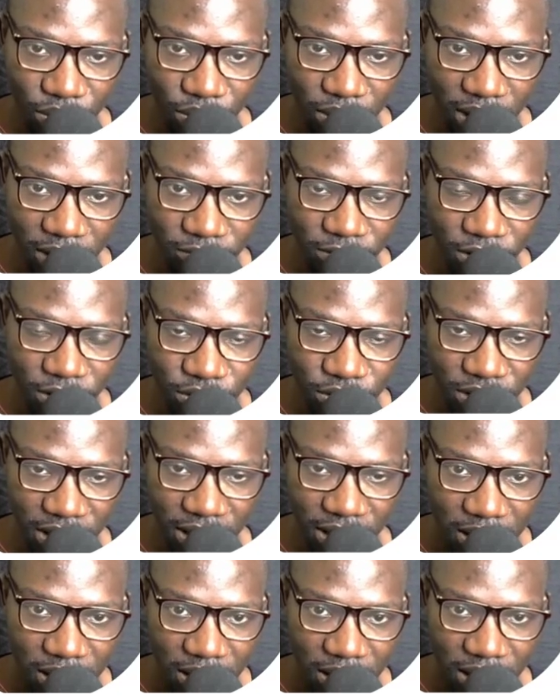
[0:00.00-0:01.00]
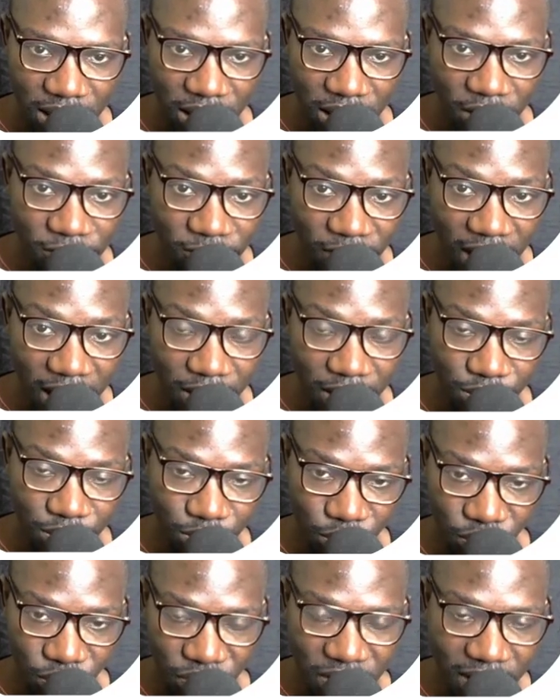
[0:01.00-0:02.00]
If you're using Cloudflare,
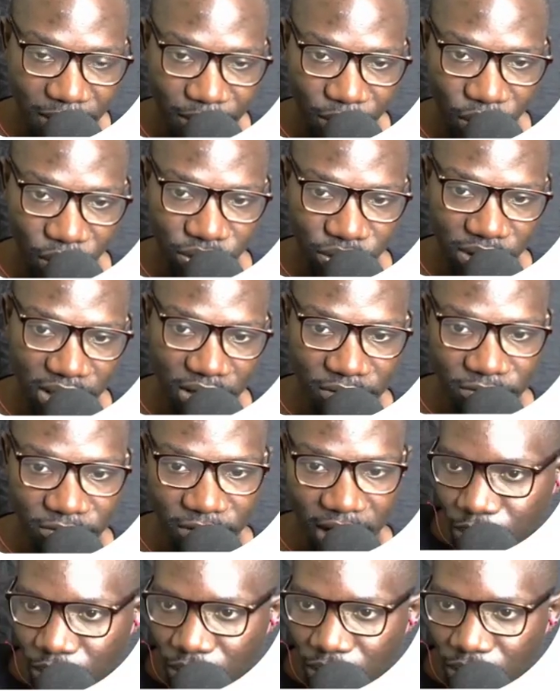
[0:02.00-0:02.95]
put them on Cloudflare.